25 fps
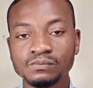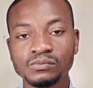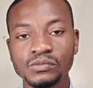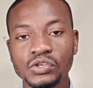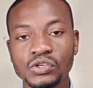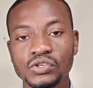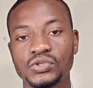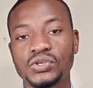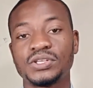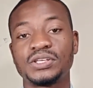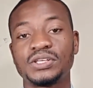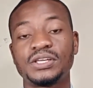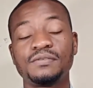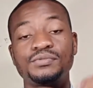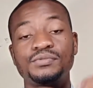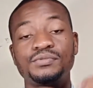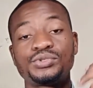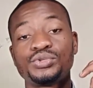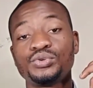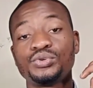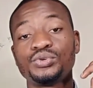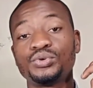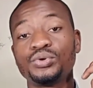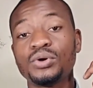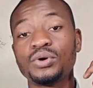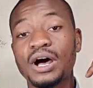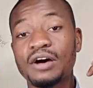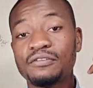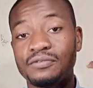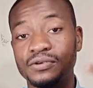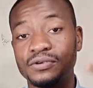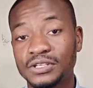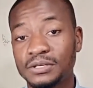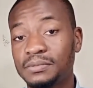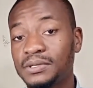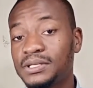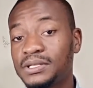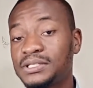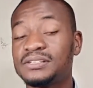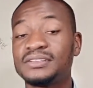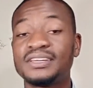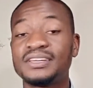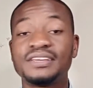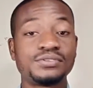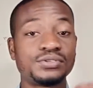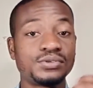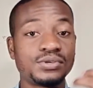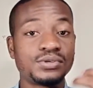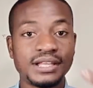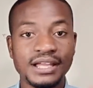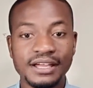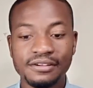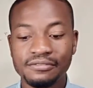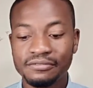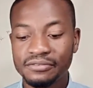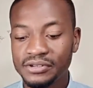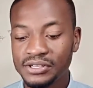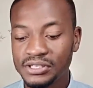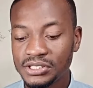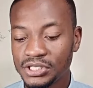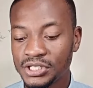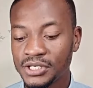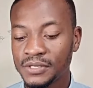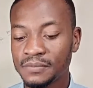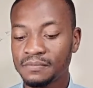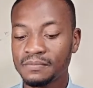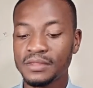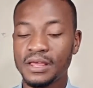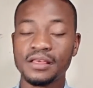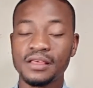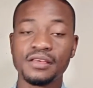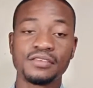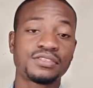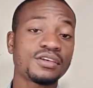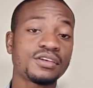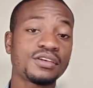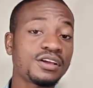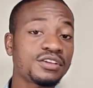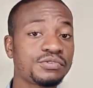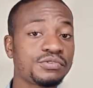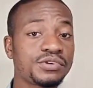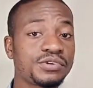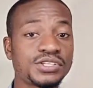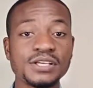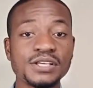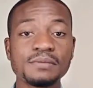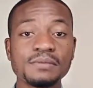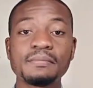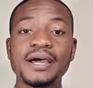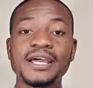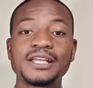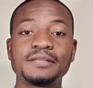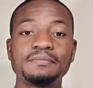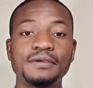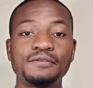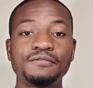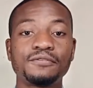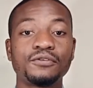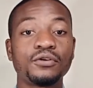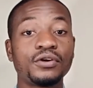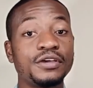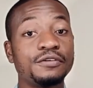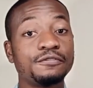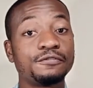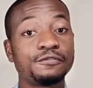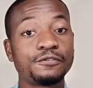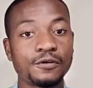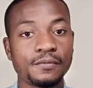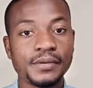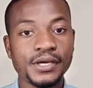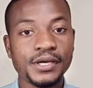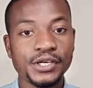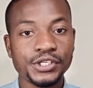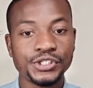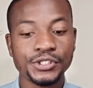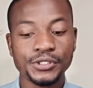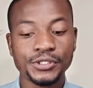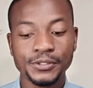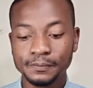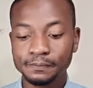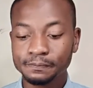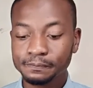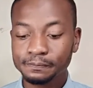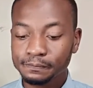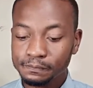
So it gives you affordability, gives you leverage. The third reason might be for information.